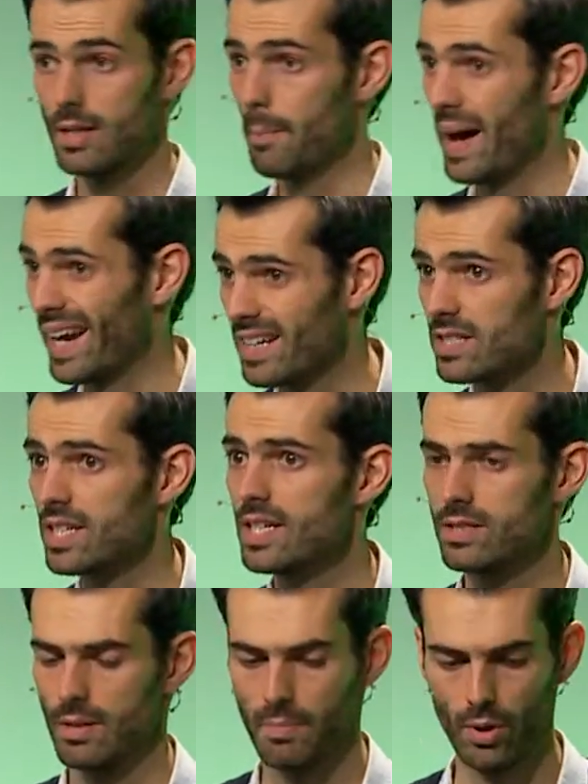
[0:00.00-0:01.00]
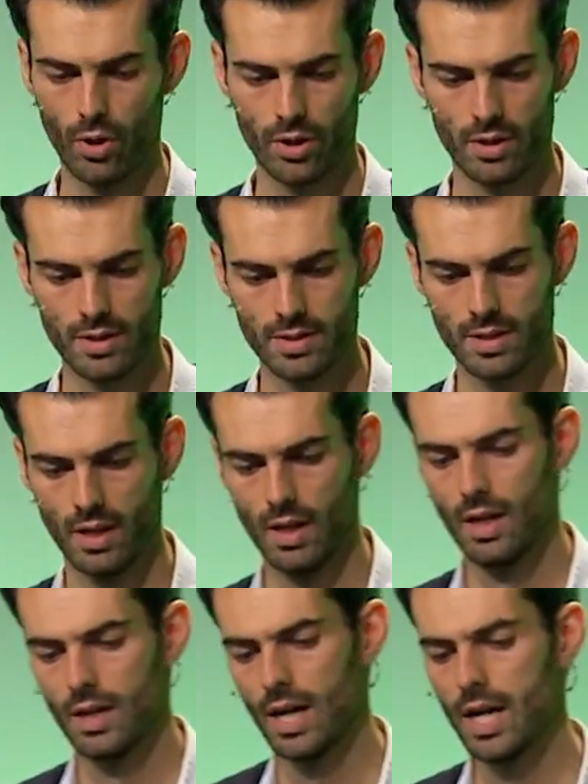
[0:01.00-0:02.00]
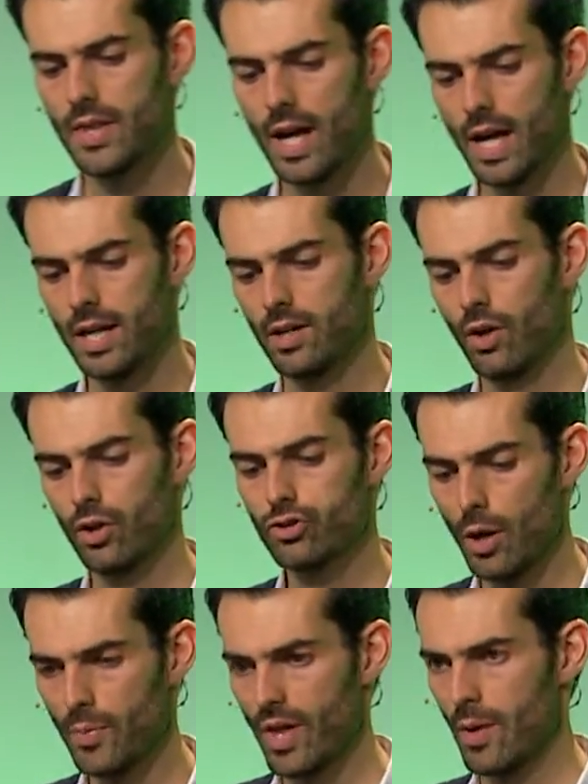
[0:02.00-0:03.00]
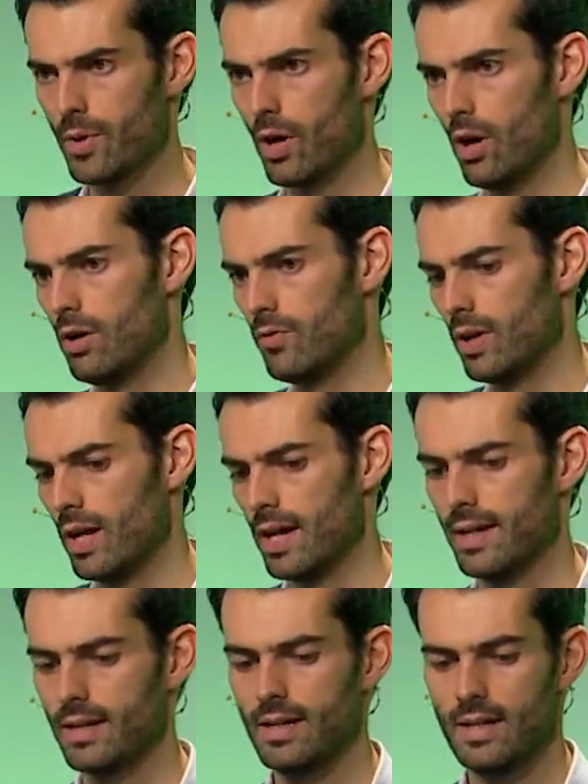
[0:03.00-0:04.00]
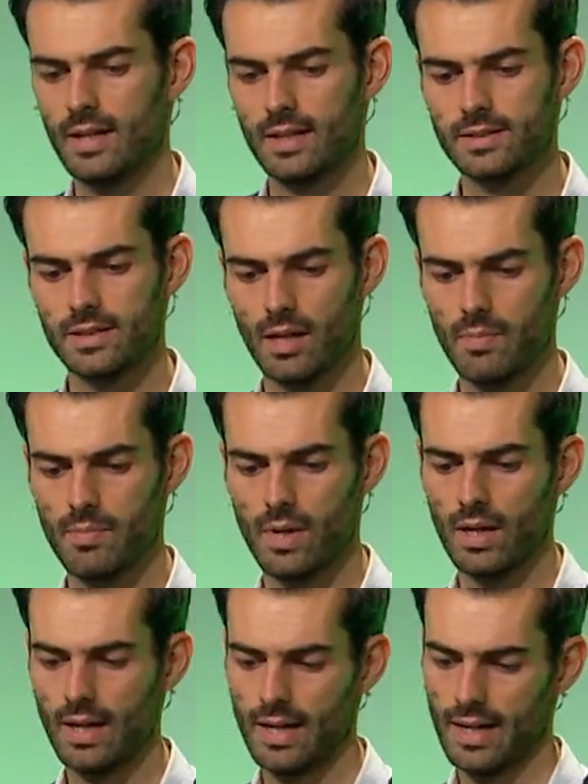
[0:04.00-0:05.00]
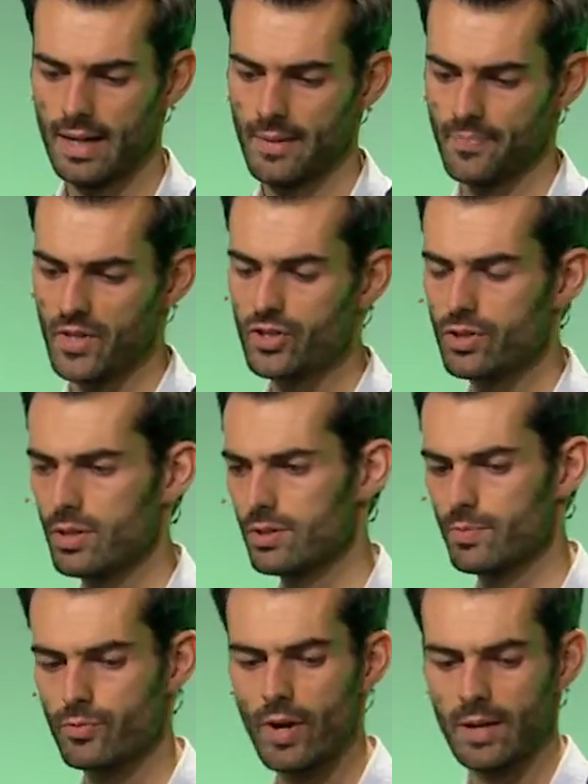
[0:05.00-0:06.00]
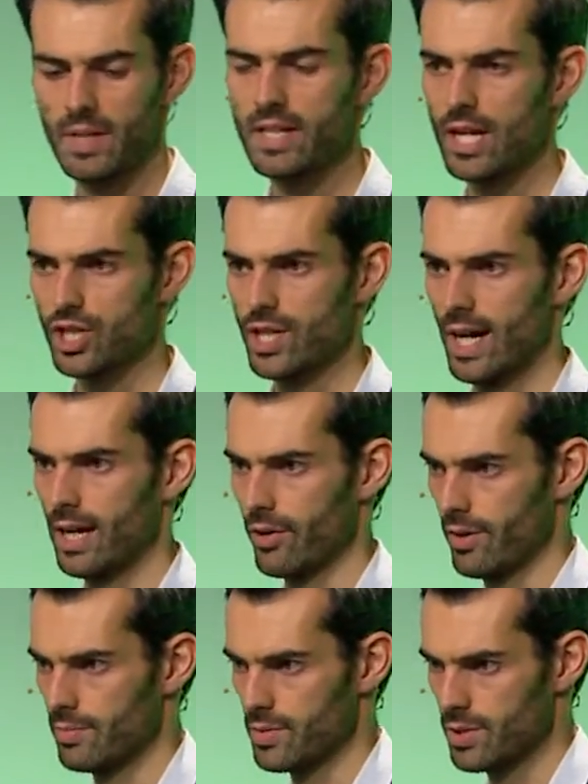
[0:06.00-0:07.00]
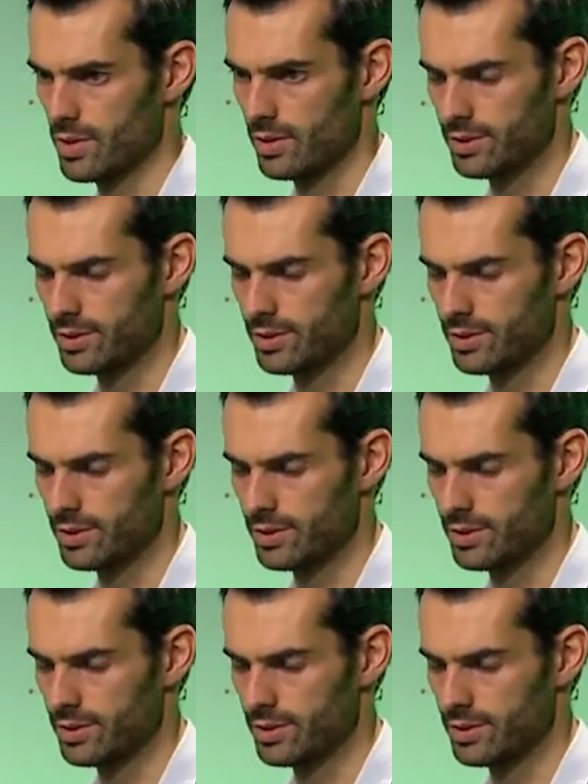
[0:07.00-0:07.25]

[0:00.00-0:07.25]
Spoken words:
some magazines and bloggers. And then on top of that, we overlay some recommendation algorithms.